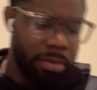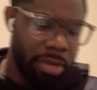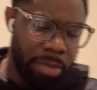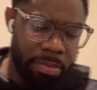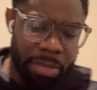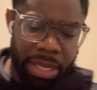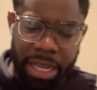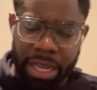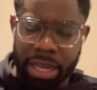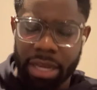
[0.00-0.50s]
I
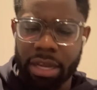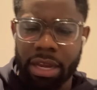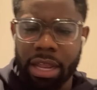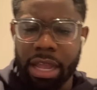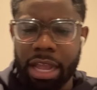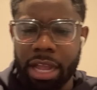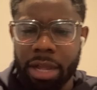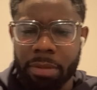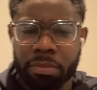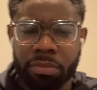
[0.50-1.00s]
mean,
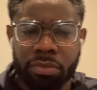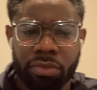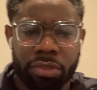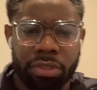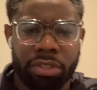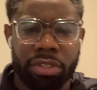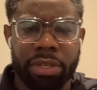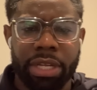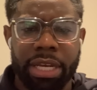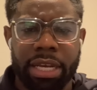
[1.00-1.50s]
I was
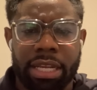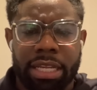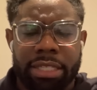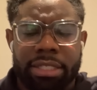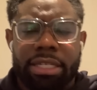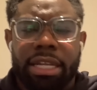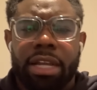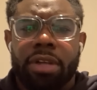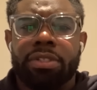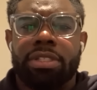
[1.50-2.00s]
doing it last
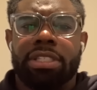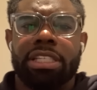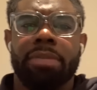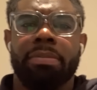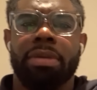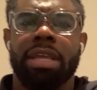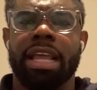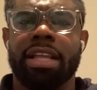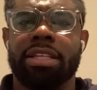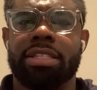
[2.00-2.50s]
night on
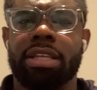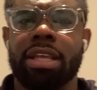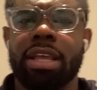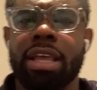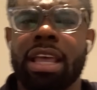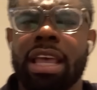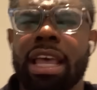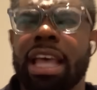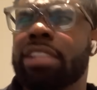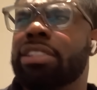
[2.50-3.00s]
CBS,
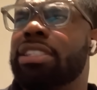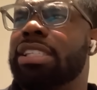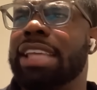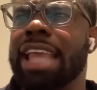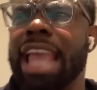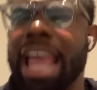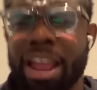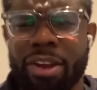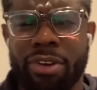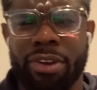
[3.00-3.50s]
and
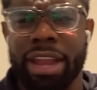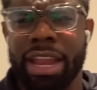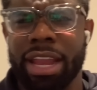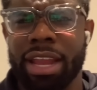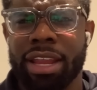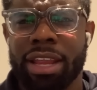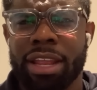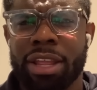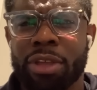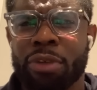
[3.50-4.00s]
Thierry
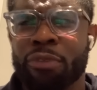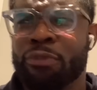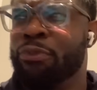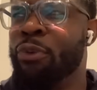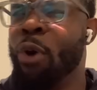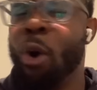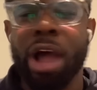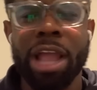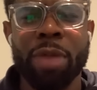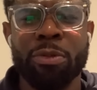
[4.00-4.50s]

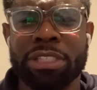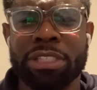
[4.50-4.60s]
thought it was